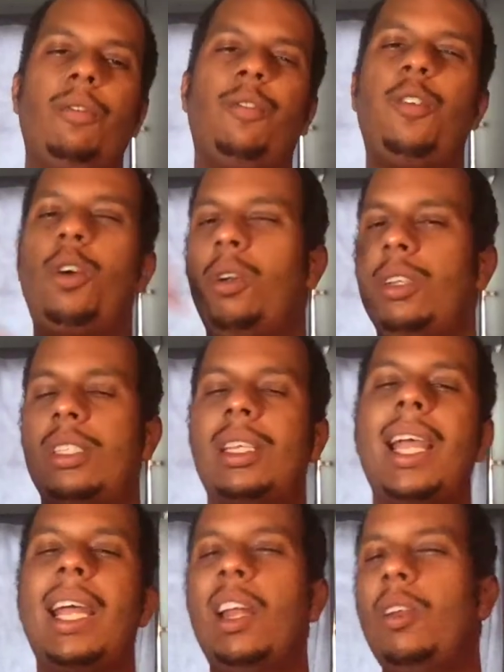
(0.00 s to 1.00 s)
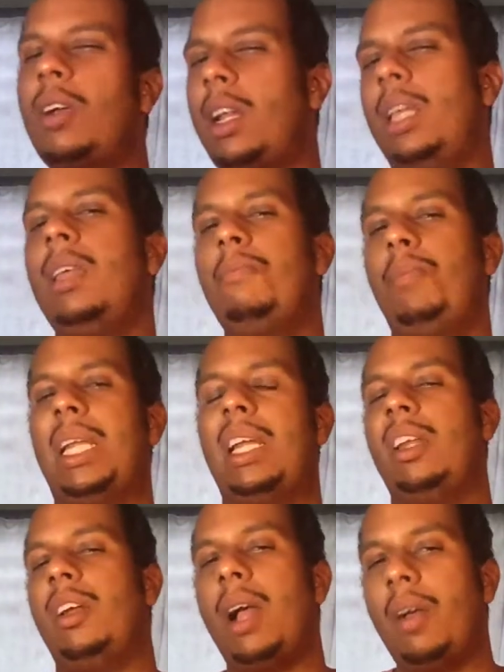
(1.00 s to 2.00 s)
for us to kind of look at the impact that
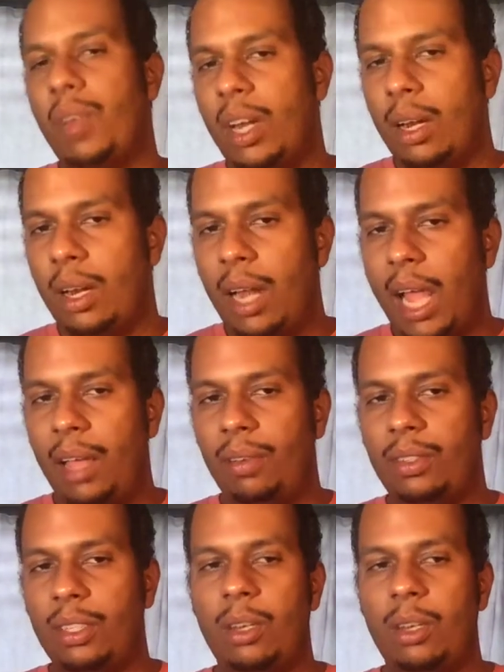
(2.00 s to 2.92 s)
they're having on their lives.